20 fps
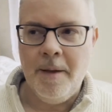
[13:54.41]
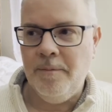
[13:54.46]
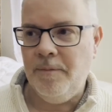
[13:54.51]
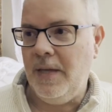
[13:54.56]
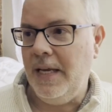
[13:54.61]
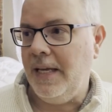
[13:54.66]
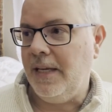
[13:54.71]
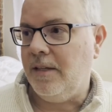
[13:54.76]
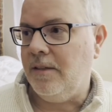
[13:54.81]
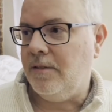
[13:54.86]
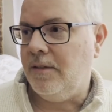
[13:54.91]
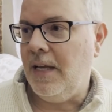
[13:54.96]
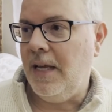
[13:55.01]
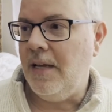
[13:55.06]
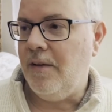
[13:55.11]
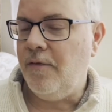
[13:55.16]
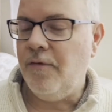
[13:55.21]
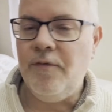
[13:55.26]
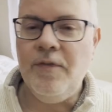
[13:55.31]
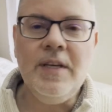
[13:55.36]
They
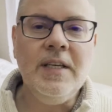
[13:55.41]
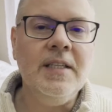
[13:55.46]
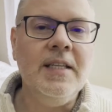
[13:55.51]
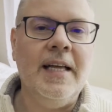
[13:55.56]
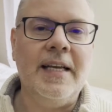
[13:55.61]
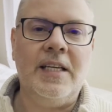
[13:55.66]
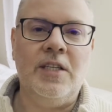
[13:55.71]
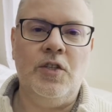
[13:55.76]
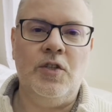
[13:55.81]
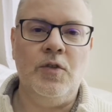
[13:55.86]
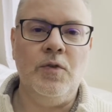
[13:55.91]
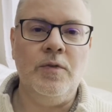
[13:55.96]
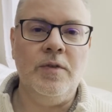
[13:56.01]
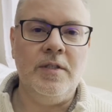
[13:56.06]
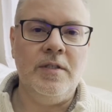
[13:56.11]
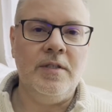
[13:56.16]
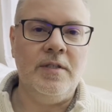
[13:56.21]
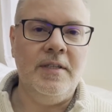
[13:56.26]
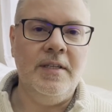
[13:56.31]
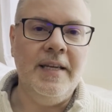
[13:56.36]
they feel like as soon
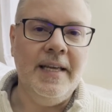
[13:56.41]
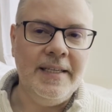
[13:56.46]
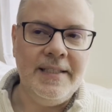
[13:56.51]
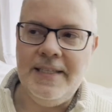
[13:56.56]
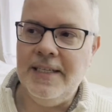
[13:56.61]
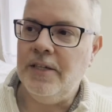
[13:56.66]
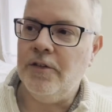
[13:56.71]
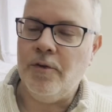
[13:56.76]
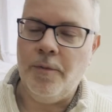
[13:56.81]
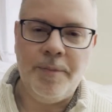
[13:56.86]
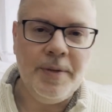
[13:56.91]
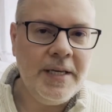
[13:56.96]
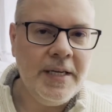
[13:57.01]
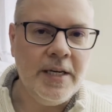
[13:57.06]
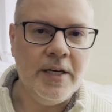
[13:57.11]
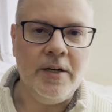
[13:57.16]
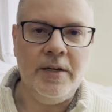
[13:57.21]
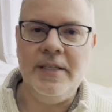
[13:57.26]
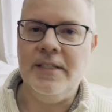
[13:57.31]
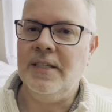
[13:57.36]
as the Nadir
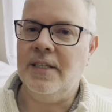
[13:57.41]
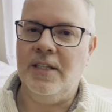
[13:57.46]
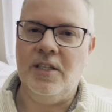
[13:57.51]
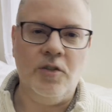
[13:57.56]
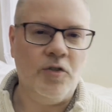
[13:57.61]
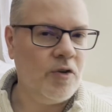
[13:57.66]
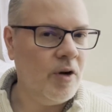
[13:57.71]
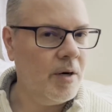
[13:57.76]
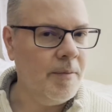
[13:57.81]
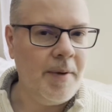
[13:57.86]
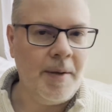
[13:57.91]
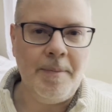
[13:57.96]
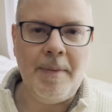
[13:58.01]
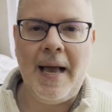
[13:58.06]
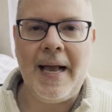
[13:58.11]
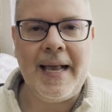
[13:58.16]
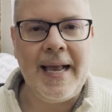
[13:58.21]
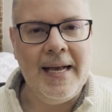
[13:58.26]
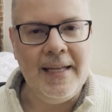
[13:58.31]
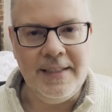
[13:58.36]
appear, he's going to try to make
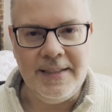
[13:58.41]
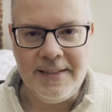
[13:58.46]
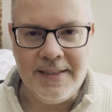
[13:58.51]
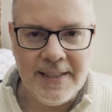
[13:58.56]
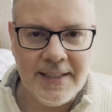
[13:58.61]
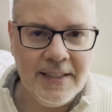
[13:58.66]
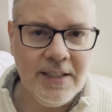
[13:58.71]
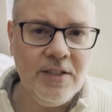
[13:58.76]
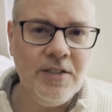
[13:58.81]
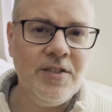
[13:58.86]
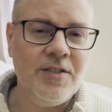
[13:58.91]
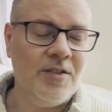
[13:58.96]
back alley deals.